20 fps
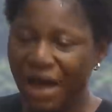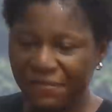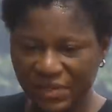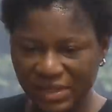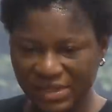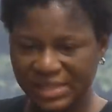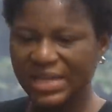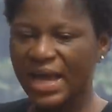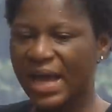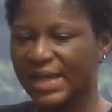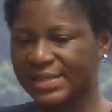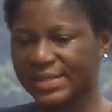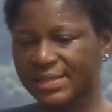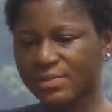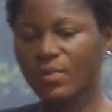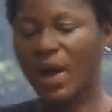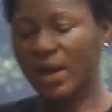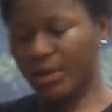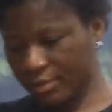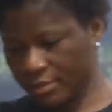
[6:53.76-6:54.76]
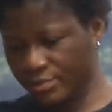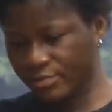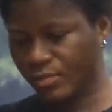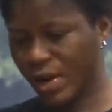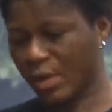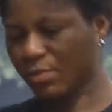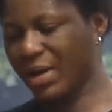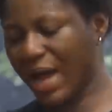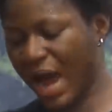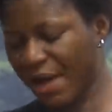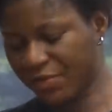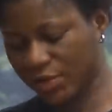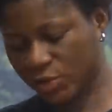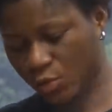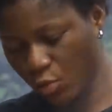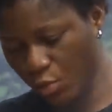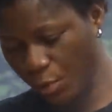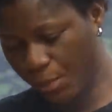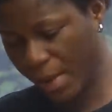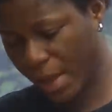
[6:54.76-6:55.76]
don't have it yet. When we have
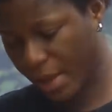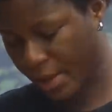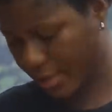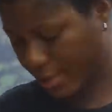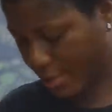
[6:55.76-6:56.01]
it, we will pay.